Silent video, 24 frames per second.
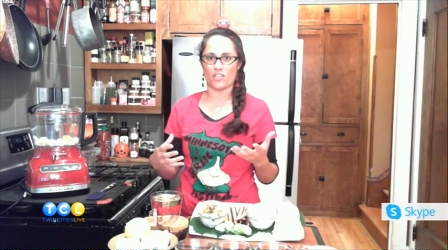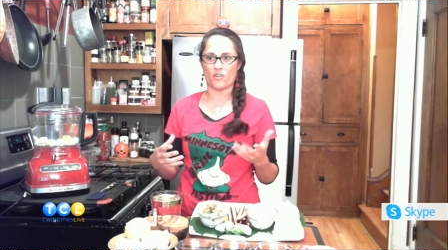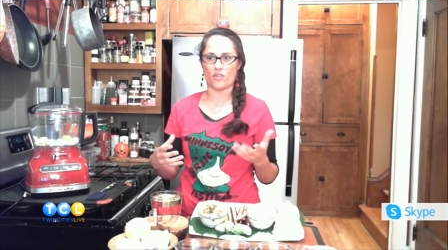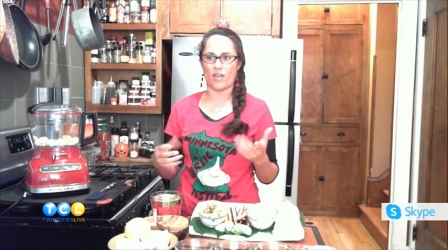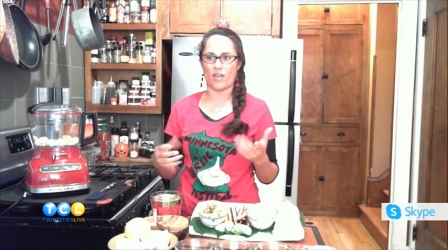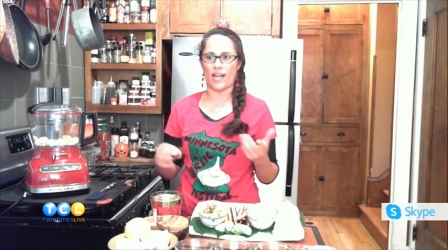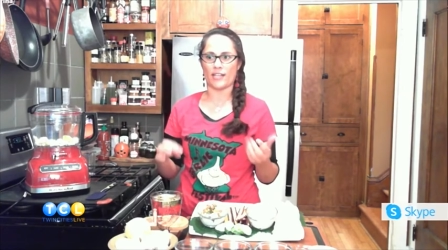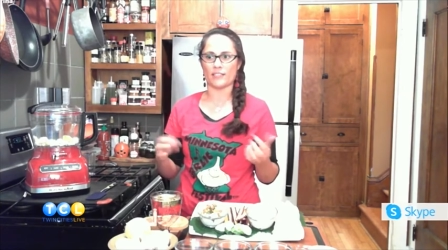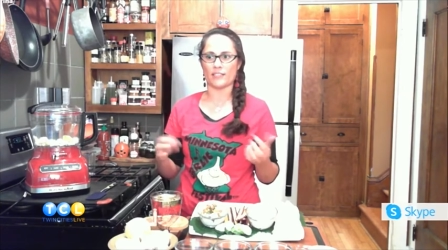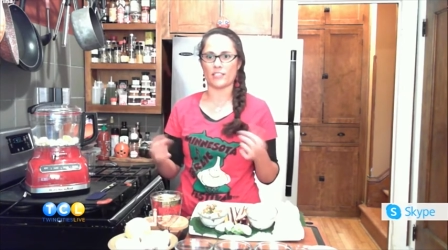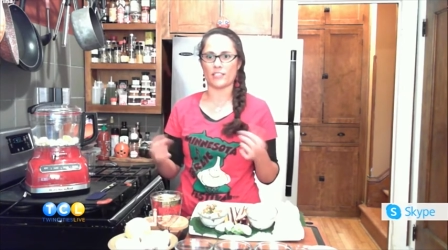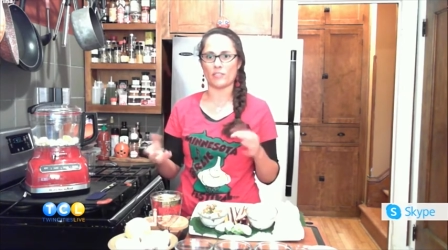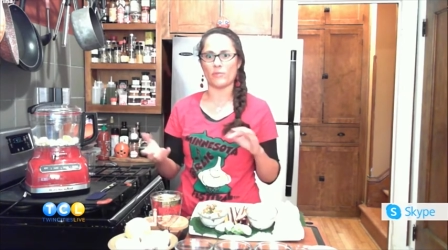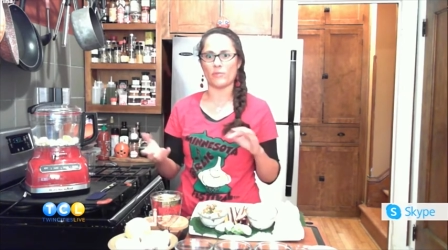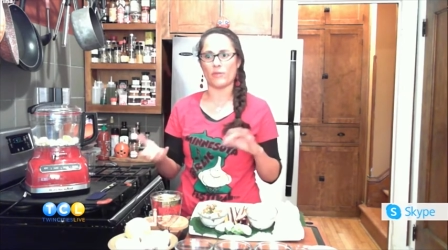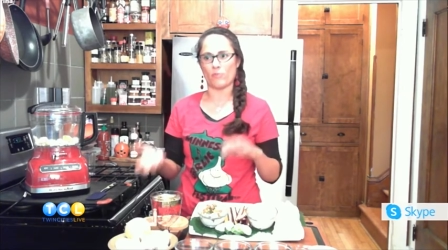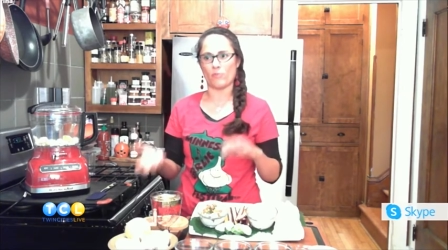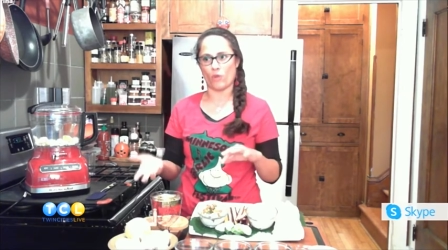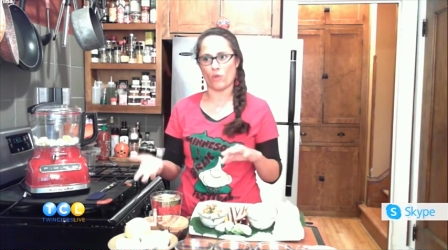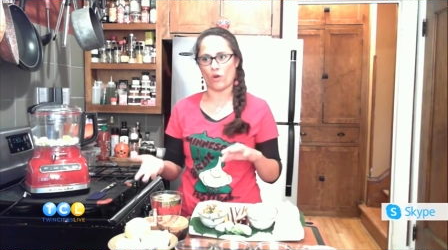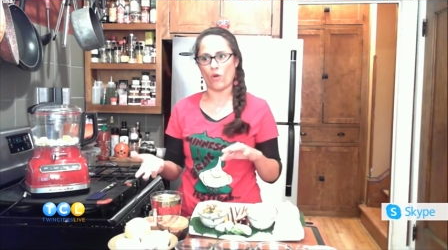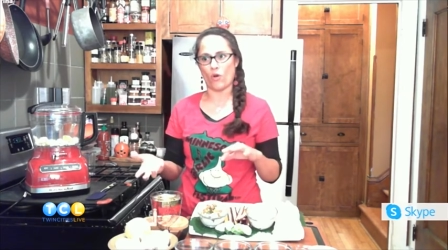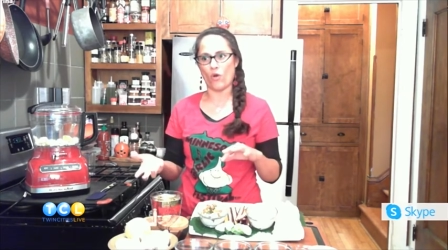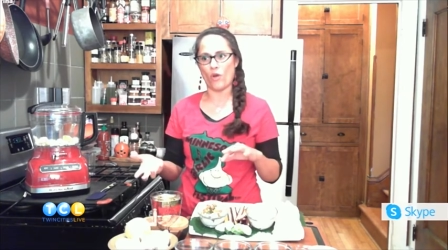you add a little
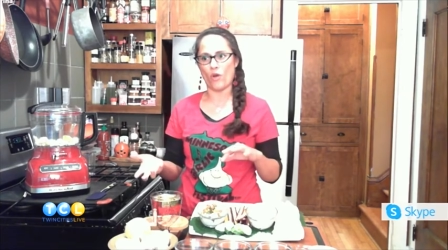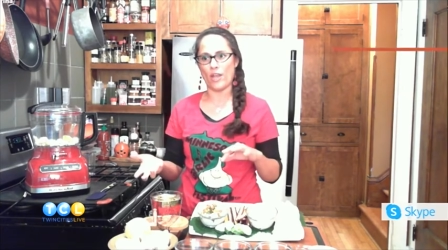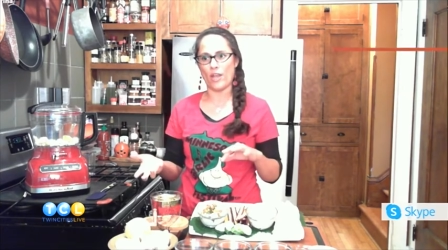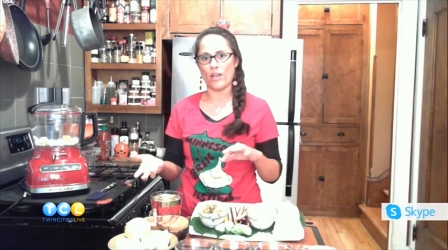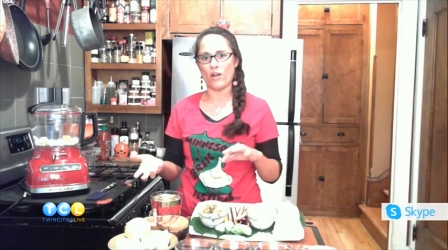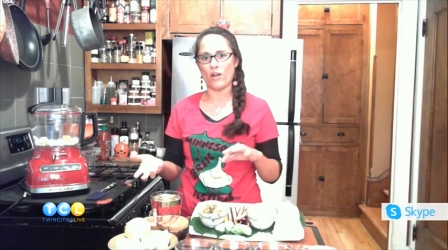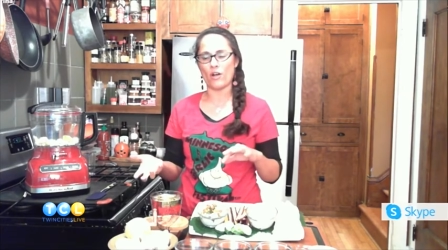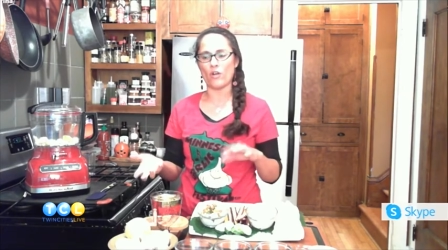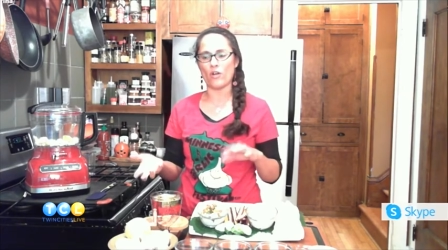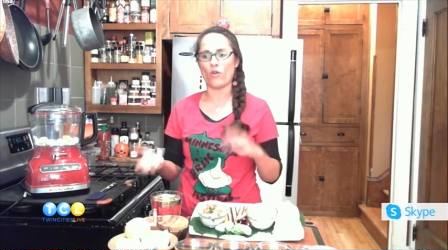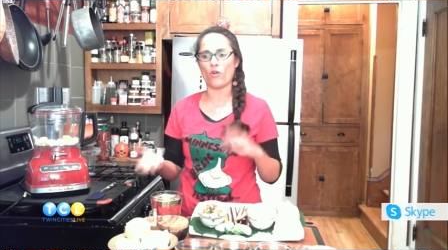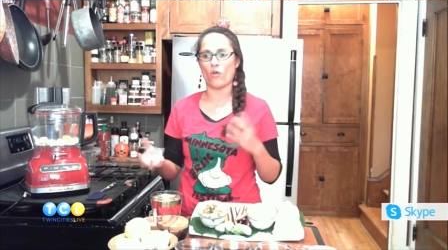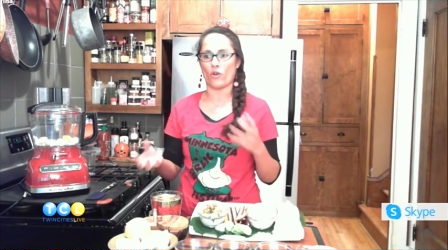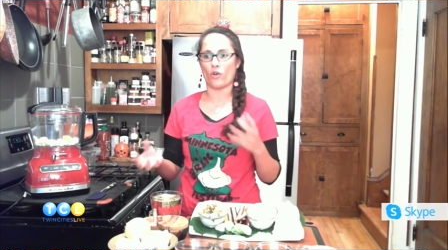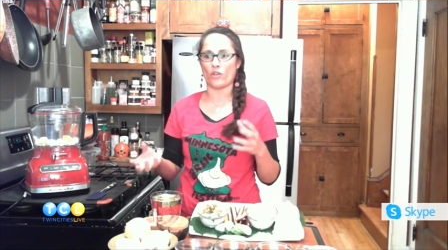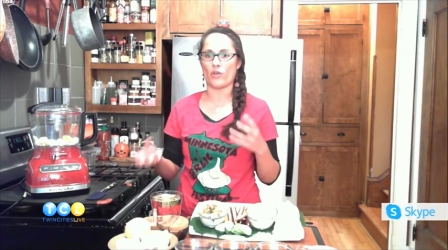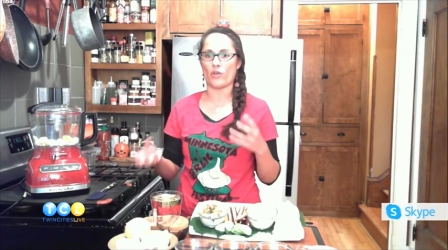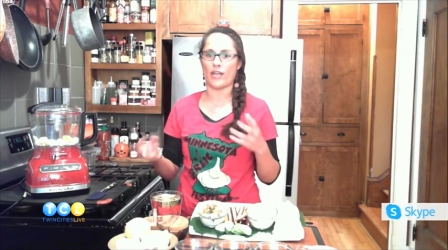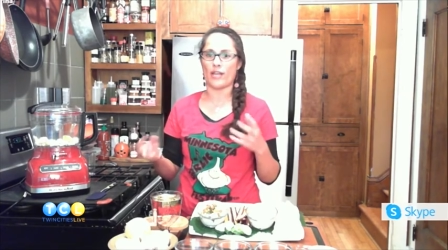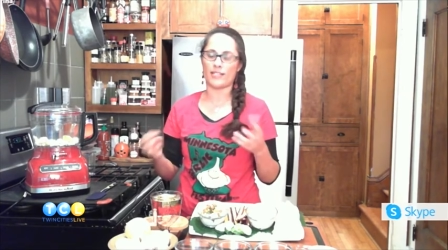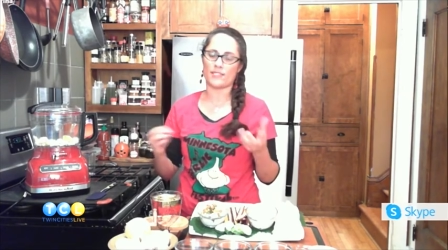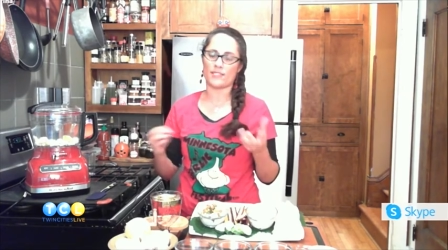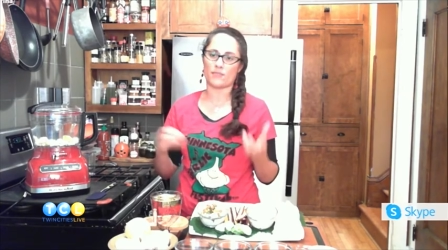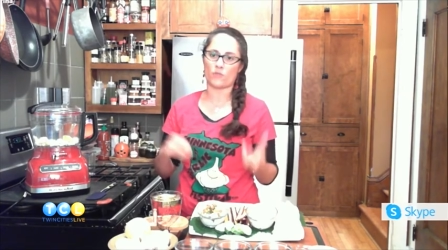bit more oil, or
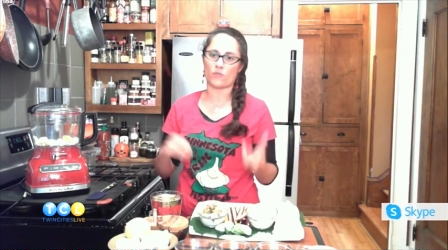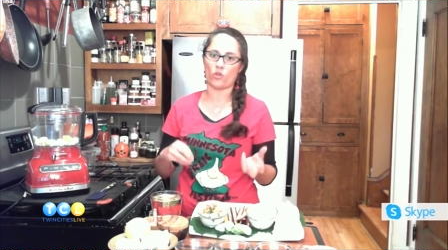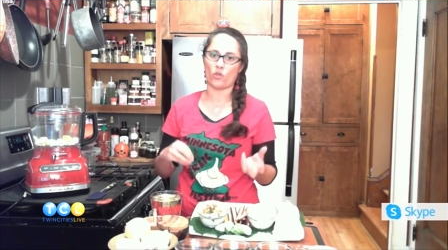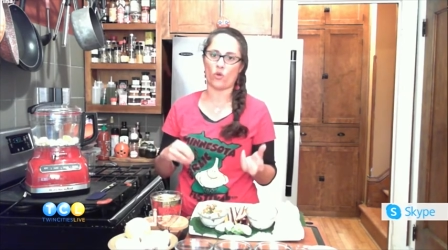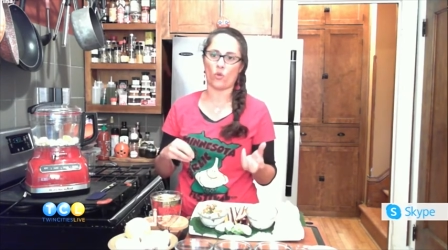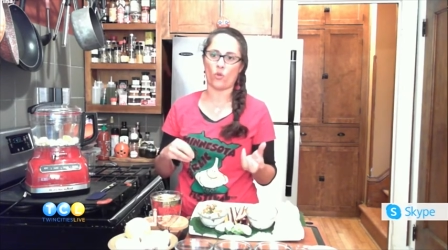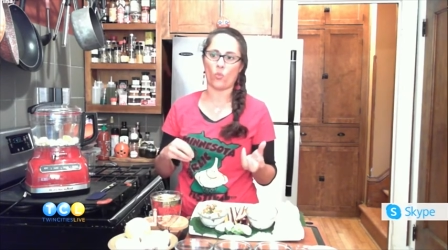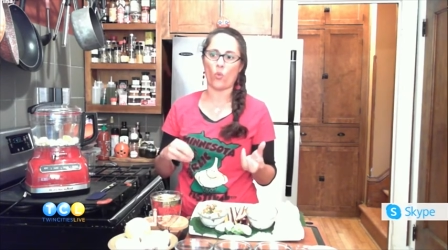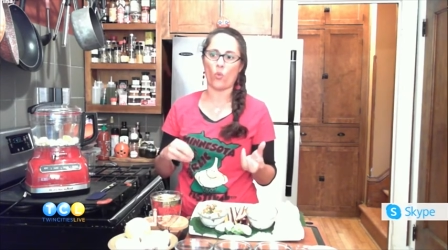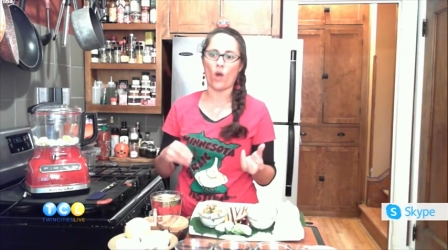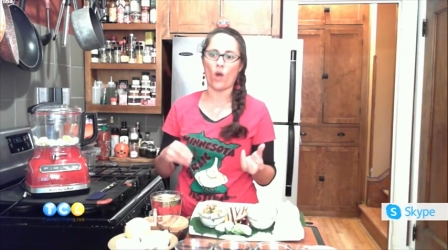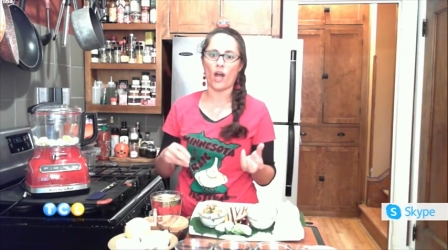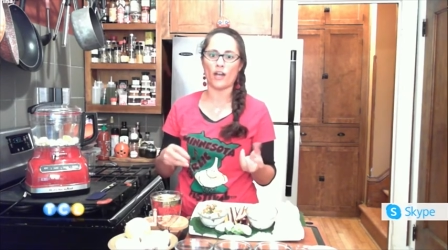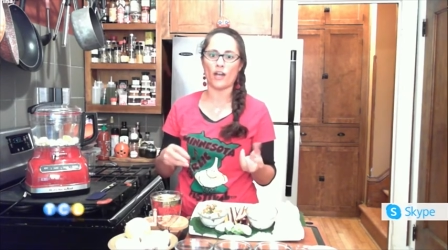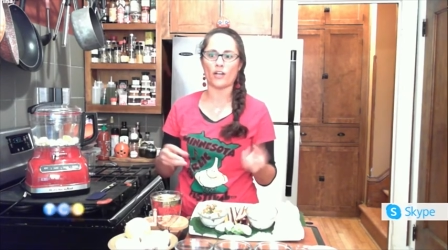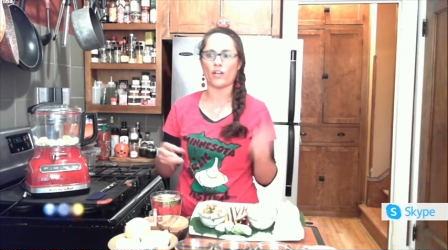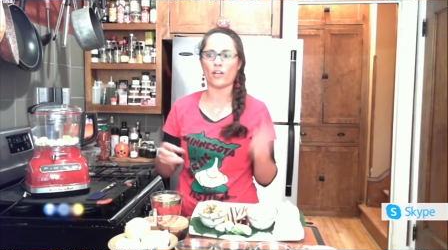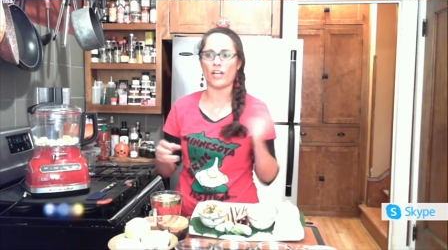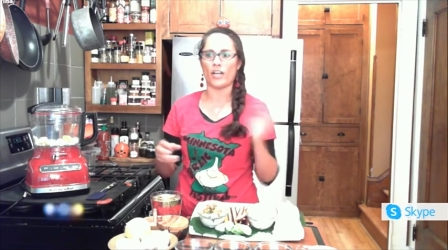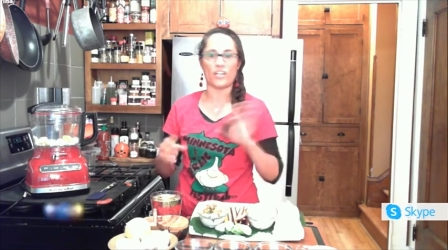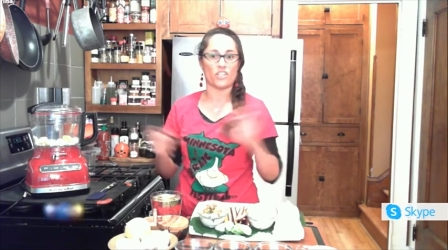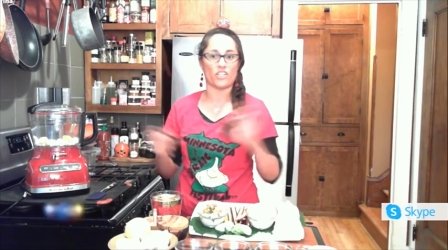you add some cold water